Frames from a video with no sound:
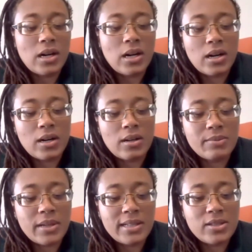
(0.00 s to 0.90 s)

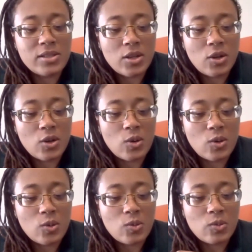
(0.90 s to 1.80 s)
And
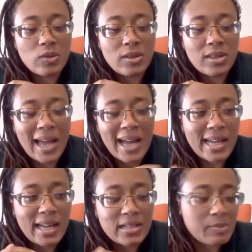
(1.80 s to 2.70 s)
so
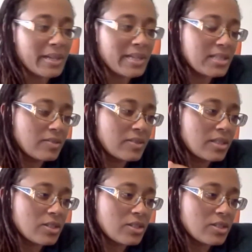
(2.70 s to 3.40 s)
that aspect of it,